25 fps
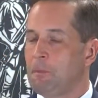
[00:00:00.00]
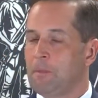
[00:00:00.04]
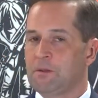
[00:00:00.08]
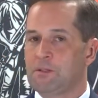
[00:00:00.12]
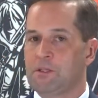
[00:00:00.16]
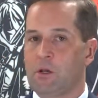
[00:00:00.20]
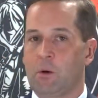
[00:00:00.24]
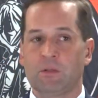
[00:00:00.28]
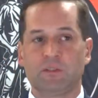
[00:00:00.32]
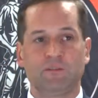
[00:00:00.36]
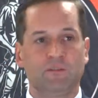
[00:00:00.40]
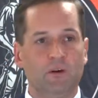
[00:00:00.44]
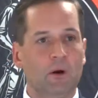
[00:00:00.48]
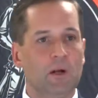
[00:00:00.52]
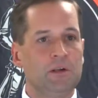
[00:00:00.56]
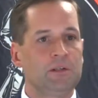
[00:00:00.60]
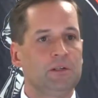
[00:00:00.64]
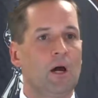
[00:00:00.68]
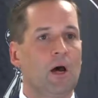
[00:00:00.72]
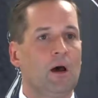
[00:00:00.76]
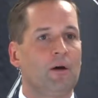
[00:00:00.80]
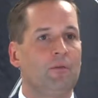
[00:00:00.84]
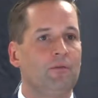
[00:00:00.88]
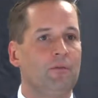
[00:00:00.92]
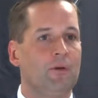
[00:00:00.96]
So it's very
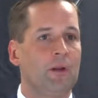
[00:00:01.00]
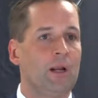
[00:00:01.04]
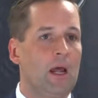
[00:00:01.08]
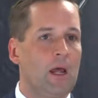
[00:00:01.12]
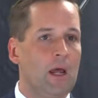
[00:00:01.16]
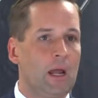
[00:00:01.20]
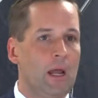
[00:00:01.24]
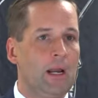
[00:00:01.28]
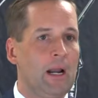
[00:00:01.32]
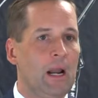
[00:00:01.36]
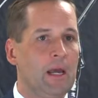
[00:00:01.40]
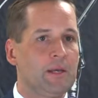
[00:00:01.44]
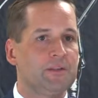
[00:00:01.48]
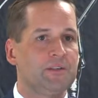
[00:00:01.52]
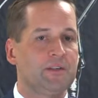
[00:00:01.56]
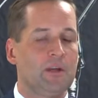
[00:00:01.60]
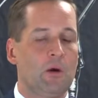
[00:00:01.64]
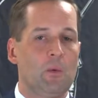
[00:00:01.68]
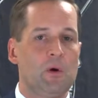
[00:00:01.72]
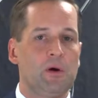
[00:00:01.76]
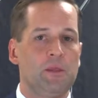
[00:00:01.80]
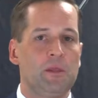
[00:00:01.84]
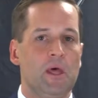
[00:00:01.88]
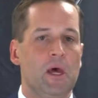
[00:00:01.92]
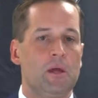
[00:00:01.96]
tough. And as
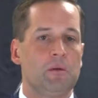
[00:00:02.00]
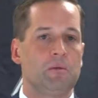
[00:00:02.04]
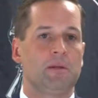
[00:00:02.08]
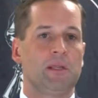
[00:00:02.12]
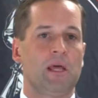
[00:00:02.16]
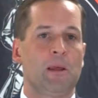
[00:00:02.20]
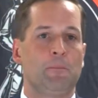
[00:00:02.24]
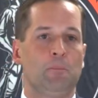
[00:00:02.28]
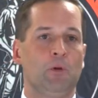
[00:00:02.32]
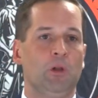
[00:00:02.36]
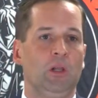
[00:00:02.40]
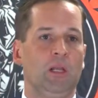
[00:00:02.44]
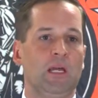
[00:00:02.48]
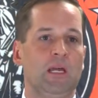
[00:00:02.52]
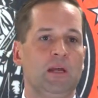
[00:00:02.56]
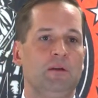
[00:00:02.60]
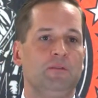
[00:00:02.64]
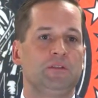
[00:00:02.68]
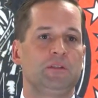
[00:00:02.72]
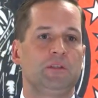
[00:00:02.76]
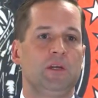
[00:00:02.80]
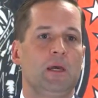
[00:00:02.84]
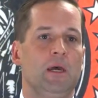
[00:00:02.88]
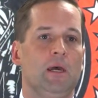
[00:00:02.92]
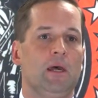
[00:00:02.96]
someone that
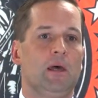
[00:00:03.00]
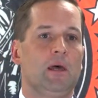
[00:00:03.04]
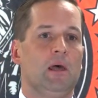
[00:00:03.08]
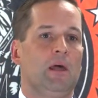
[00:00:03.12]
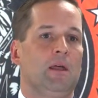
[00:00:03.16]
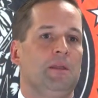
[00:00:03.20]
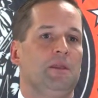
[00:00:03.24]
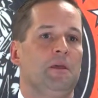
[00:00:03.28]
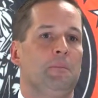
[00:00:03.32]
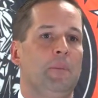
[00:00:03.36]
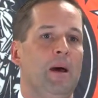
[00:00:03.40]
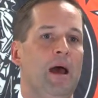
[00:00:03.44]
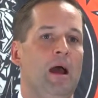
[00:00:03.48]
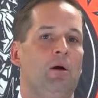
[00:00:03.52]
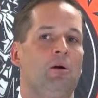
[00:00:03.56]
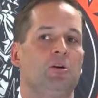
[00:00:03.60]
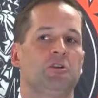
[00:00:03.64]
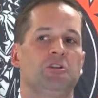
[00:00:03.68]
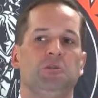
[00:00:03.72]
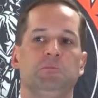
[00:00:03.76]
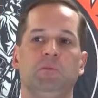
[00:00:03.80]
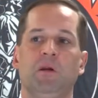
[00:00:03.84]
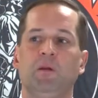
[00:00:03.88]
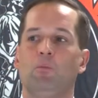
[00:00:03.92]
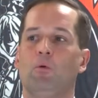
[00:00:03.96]
believes the power
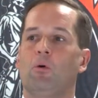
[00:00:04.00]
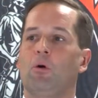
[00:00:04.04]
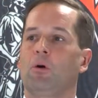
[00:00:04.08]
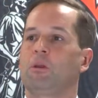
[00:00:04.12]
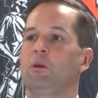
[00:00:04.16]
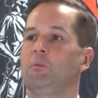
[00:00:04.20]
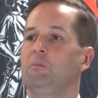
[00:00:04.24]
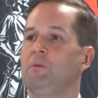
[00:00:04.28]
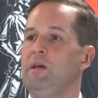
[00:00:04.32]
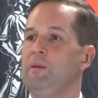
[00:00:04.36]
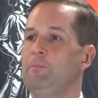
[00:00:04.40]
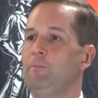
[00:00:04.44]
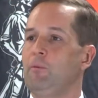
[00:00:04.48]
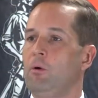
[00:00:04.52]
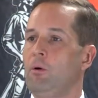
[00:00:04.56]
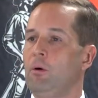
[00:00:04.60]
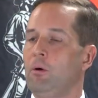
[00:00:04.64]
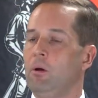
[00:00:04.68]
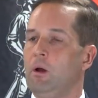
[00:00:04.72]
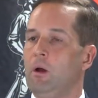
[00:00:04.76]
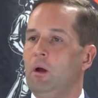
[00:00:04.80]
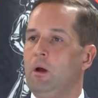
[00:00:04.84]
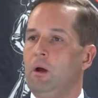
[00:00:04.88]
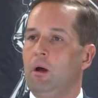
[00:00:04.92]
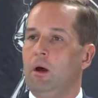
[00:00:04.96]
should be more in the
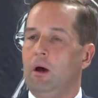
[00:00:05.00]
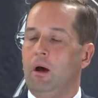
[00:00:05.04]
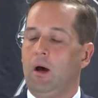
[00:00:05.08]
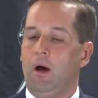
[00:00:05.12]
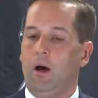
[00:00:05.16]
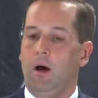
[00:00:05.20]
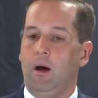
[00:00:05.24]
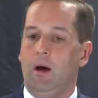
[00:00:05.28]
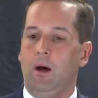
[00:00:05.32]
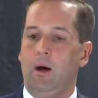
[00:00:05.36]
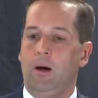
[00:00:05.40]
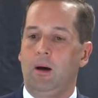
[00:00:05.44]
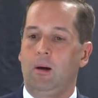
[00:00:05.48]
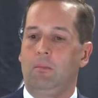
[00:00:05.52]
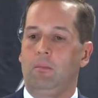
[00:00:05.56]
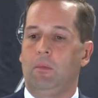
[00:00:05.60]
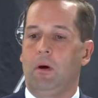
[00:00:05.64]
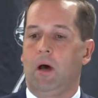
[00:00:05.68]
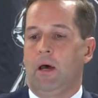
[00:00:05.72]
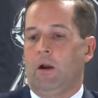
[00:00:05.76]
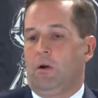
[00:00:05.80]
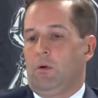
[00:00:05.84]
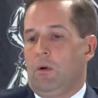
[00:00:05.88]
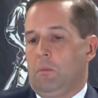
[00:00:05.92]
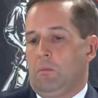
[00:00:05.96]
people,
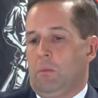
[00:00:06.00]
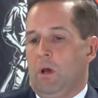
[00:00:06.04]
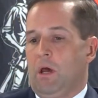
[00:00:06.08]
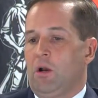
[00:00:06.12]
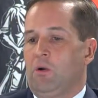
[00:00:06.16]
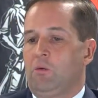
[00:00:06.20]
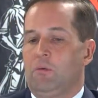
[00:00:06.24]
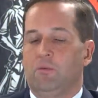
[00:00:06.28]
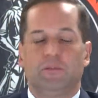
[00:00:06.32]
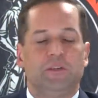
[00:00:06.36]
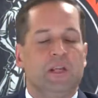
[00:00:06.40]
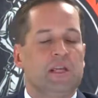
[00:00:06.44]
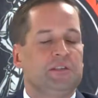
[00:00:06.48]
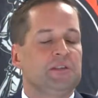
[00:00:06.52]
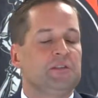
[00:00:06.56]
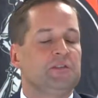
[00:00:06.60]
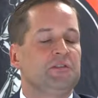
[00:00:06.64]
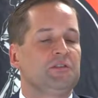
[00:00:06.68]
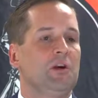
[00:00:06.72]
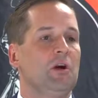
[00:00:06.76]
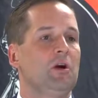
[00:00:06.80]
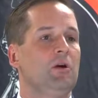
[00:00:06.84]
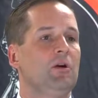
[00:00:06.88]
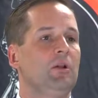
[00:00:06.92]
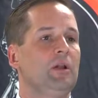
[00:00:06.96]
I don't
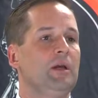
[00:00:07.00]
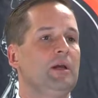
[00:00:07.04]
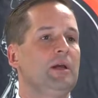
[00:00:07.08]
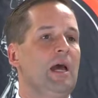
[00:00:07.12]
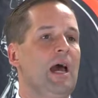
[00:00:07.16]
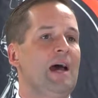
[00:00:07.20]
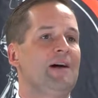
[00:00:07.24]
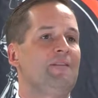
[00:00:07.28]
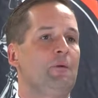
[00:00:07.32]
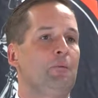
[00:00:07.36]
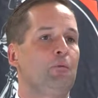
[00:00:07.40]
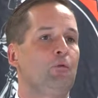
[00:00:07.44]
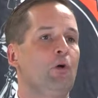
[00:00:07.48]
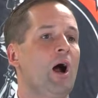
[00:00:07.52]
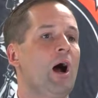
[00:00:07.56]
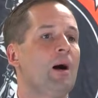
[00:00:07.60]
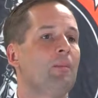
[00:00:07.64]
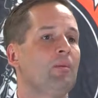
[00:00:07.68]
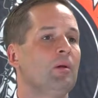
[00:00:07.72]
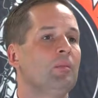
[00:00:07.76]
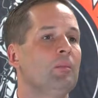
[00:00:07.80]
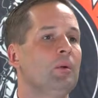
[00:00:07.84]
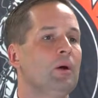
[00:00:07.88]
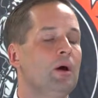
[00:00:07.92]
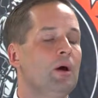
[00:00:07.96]
necessarily have a
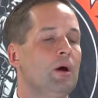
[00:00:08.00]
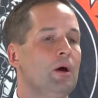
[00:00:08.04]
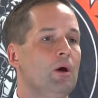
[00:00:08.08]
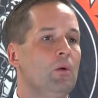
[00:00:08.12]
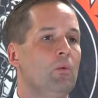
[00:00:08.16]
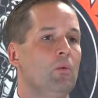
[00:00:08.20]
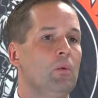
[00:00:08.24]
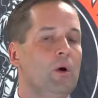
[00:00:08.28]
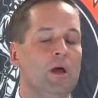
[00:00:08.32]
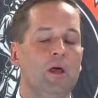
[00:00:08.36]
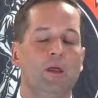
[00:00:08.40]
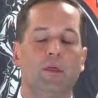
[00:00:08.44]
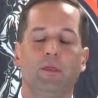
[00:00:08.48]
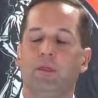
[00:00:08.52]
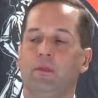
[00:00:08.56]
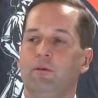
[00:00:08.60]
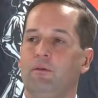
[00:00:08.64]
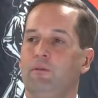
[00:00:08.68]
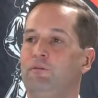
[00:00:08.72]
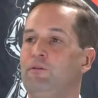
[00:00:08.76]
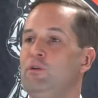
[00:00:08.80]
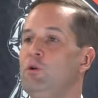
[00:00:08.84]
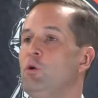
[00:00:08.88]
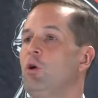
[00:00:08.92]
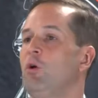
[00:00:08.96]
problem with
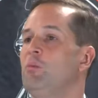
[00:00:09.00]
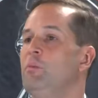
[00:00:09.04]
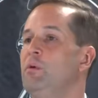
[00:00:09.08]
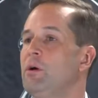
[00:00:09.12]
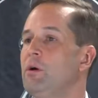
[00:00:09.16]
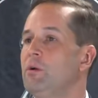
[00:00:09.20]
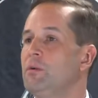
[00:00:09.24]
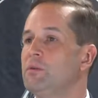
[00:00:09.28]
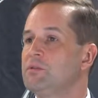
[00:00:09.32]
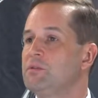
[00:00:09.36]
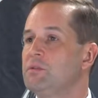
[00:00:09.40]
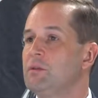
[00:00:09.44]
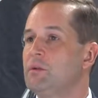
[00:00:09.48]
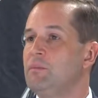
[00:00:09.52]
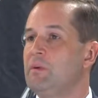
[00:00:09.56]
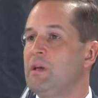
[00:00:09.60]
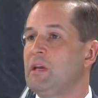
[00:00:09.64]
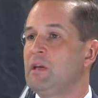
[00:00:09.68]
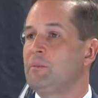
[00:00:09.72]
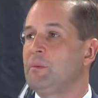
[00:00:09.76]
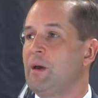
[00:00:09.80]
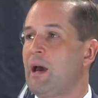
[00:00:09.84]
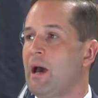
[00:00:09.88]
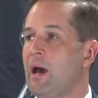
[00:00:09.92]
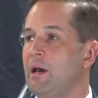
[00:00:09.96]
fewer bills
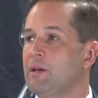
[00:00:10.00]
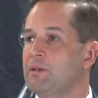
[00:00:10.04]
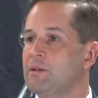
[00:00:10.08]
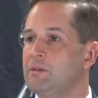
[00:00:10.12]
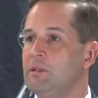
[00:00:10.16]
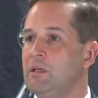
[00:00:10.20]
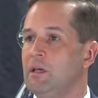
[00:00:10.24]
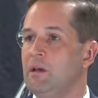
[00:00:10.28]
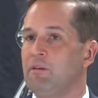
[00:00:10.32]
being passed.